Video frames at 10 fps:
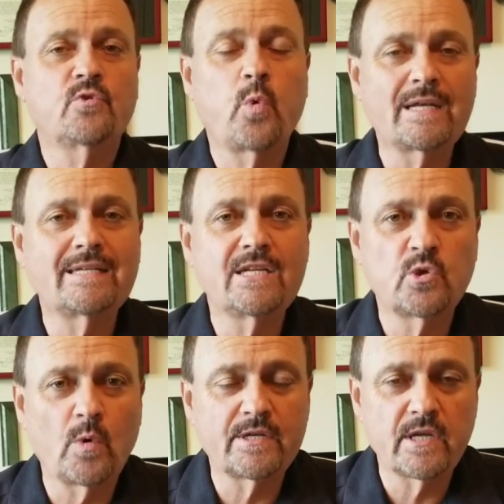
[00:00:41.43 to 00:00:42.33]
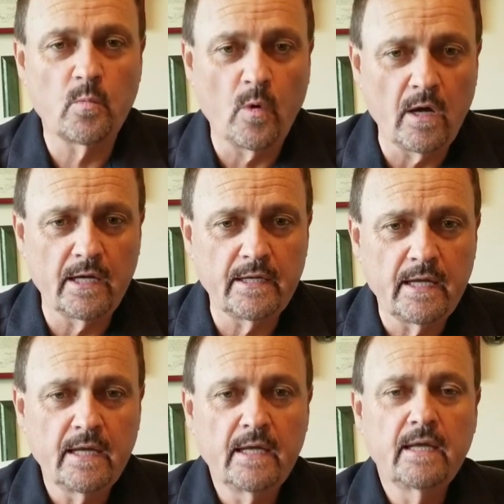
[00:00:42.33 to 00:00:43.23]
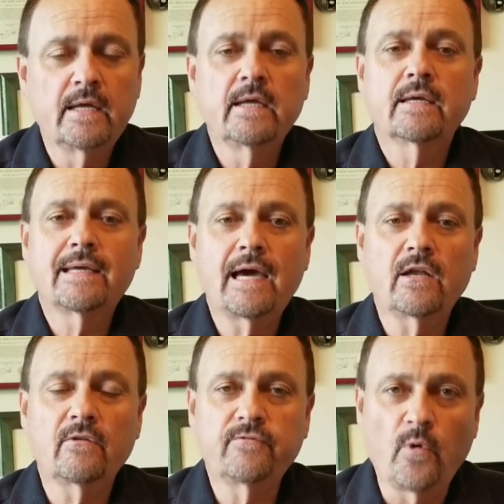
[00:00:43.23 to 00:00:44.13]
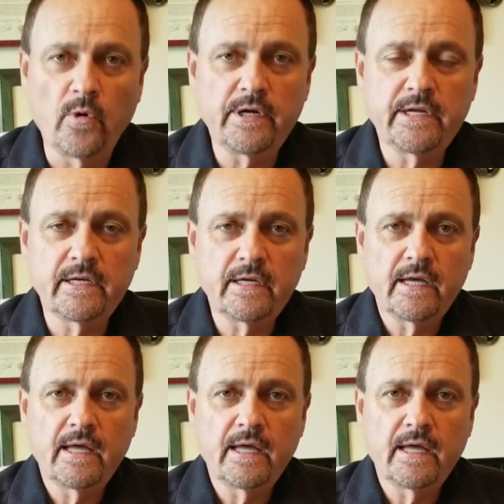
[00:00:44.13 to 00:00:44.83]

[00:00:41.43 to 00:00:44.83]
twenty twenty-one, California